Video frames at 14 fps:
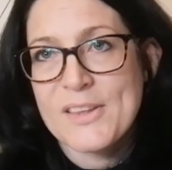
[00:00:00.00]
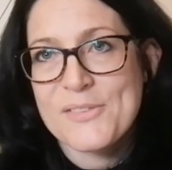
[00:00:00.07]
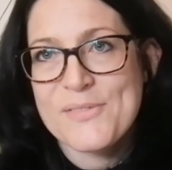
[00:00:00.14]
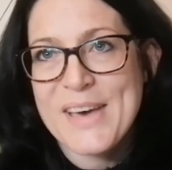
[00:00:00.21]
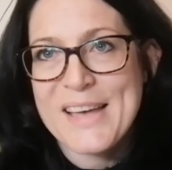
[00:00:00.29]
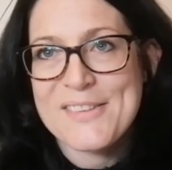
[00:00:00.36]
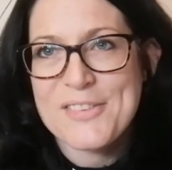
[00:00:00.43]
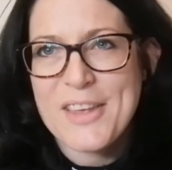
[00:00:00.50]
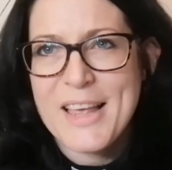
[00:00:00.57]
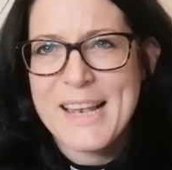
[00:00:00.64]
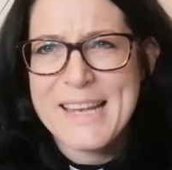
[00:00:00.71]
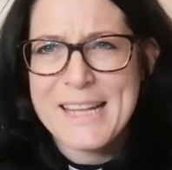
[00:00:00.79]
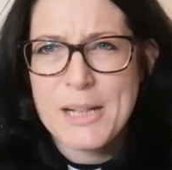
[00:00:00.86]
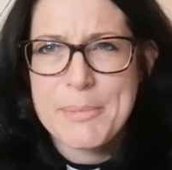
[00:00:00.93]
That's
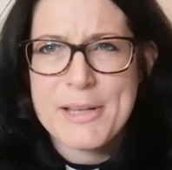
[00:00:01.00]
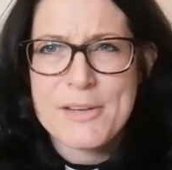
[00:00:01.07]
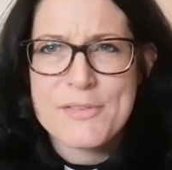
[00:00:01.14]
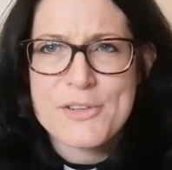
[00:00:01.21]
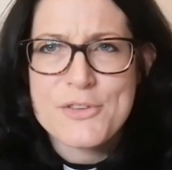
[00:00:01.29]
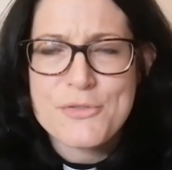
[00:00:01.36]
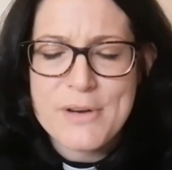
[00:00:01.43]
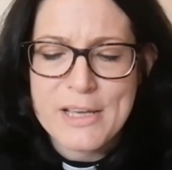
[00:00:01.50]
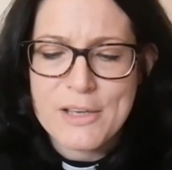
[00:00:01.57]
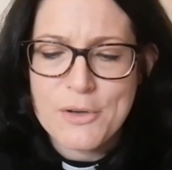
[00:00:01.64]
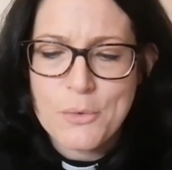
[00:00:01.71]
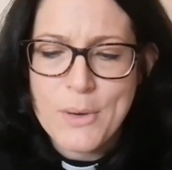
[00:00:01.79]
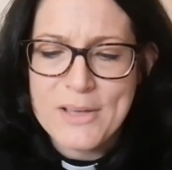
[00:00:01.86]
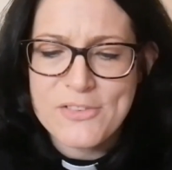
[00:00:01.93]
a little bit of a
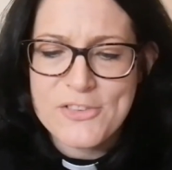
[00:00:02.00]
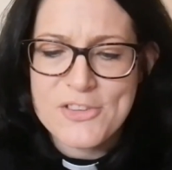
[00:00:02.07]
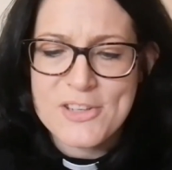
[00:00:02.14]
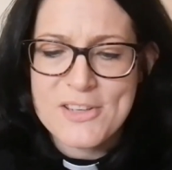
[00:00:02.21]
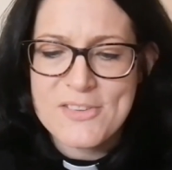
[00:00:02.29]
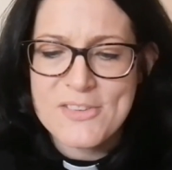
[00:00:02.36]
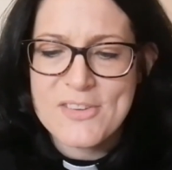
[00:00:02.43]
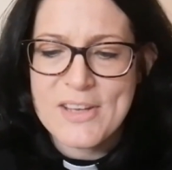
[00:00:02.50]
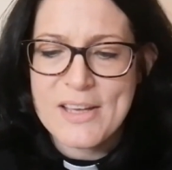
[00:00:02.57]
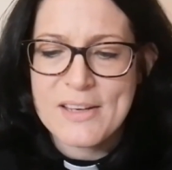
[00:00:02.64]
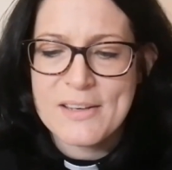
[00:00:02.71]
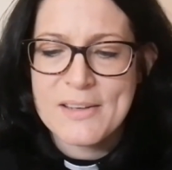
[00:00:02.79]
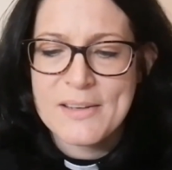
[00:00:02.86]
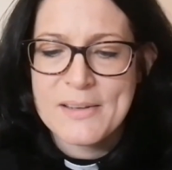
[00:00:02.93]
trick question, isn't
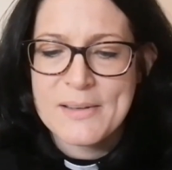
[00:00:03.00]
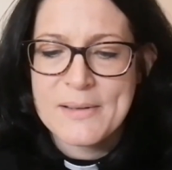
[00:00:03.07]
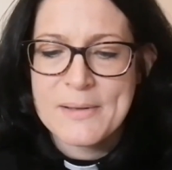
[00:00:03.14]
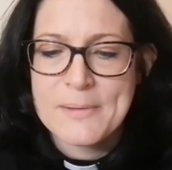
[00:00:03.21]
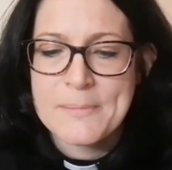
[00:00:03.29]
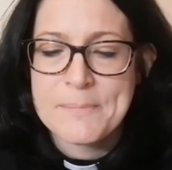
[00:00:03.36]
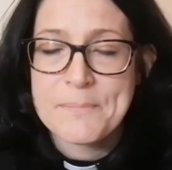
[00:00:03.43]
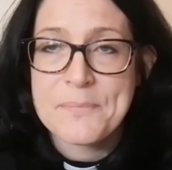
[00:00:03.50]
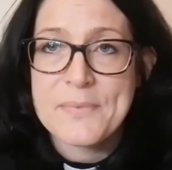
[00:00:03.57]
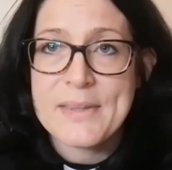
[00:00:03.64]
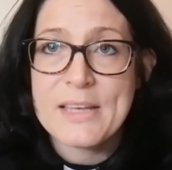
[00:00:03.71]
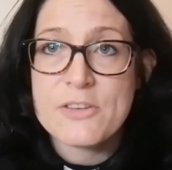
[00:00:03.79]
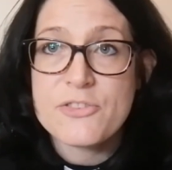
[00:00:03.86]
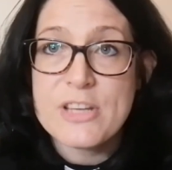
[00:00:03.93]
it?
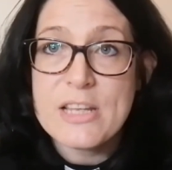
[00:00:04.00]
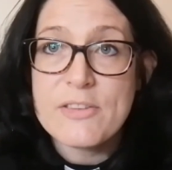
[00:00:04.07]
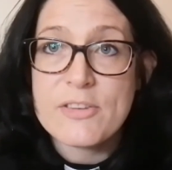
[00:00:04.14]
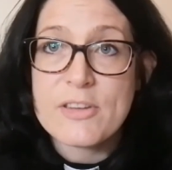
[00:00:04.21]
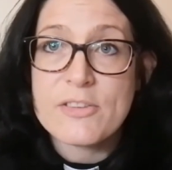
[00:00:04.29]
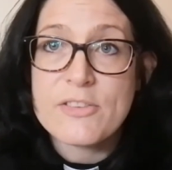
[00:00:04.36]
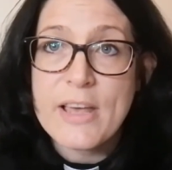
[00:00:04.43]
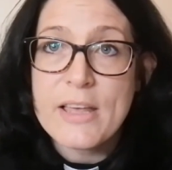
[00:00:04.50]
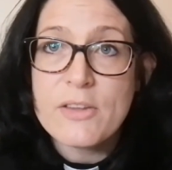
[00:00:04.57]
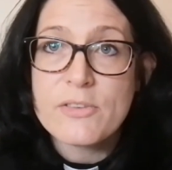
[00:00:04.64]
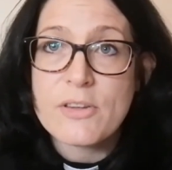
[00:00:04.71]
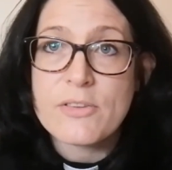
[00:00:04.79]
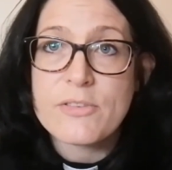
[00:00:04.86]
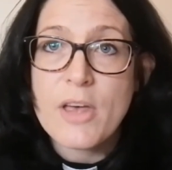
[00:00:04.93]
And Jesus
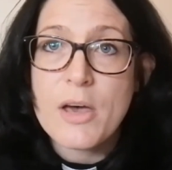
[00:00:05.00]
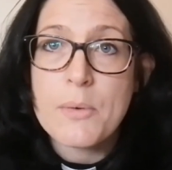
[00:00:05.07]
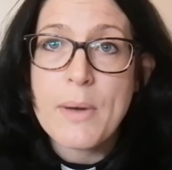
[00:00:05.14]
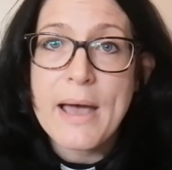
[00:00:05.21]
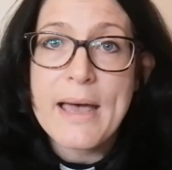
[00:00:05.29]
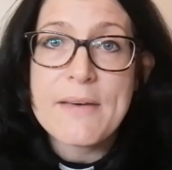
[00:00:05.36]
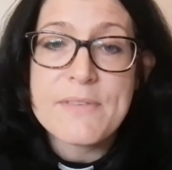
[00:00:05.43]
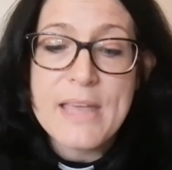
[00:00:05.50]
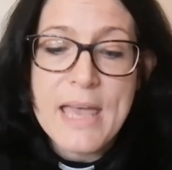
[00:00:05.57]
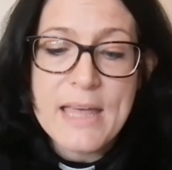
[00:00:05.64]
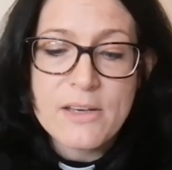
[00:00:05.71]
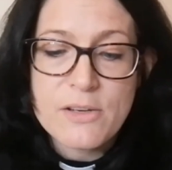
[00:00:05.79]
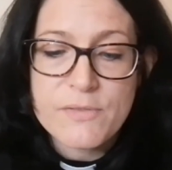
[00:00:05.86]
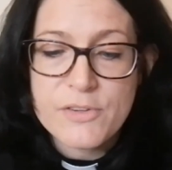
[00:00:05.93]
tells us so at the
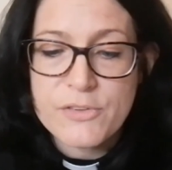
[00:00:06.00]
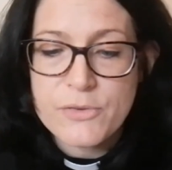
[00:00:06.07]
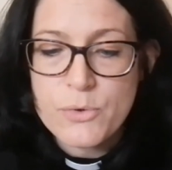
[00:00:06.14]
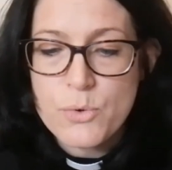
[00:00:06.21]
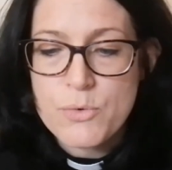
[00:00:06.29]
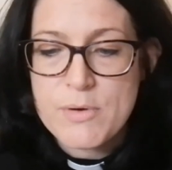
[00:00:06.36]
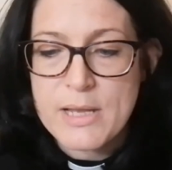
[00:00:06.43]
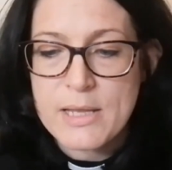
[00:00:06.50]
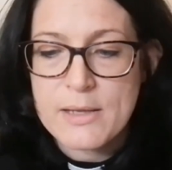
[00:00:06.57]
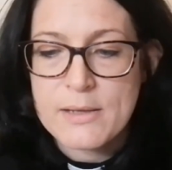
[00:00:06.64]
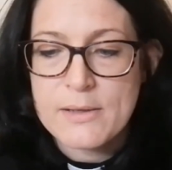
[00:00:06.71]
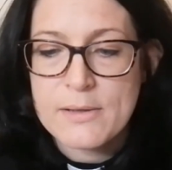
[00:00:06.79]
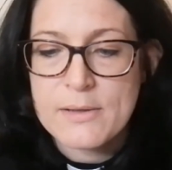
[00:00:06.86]
end of the story.